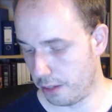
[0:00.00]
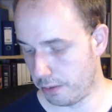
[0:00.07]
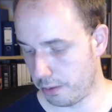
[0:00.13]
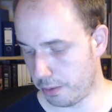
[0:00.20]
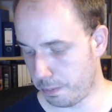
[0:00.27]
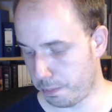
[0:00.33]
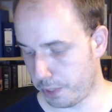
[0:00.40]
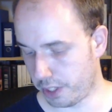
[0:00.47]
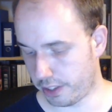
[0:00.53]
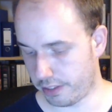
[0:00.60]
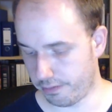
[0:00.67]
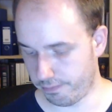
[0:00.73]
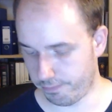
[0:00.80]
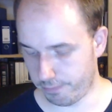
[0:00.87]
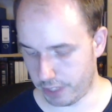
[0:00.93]
But
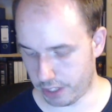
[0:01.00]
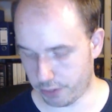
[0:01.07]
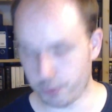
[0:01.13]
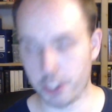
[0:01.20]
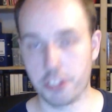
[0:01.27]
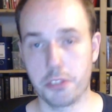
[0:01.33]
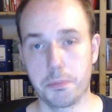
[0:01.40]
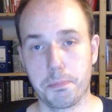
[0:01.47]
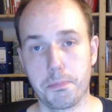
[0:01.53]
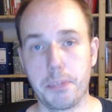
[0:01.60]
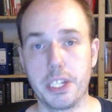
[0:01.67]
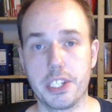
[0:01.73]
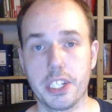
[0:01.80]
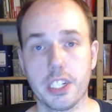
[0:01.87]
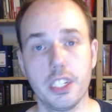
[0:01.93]
this was
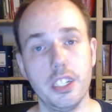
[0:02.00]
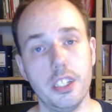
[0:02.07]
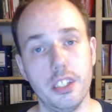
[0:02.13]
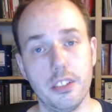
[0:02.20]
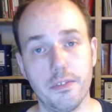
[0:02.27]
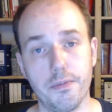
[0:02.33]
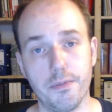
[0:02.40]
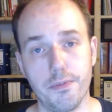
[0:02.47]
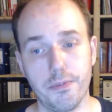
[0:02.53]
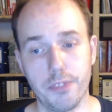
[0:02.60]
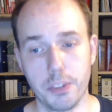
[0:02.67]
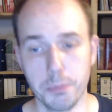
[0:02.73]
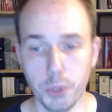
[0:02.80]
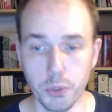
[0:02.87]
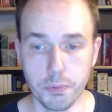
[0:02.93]
basically the
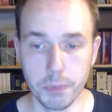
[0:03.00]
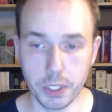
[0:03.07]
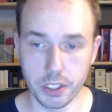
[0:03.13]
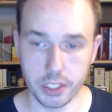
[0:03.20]
movement.